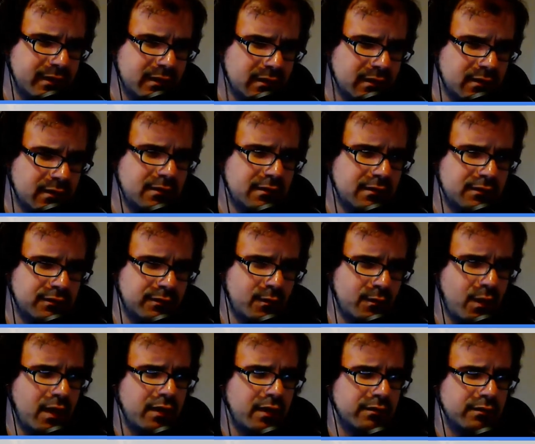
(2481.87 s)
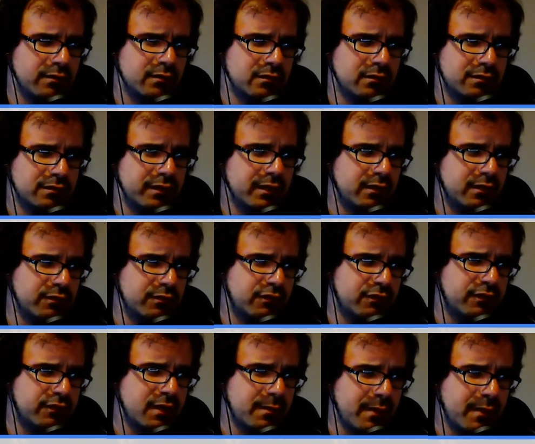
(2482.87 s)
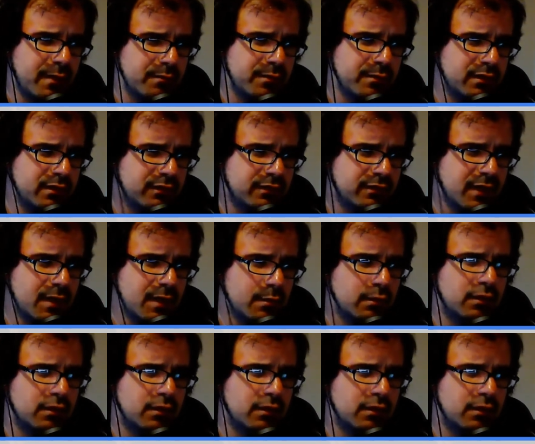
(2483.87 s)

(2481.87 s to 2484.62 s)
It's quite funny. I was just saying about being stable.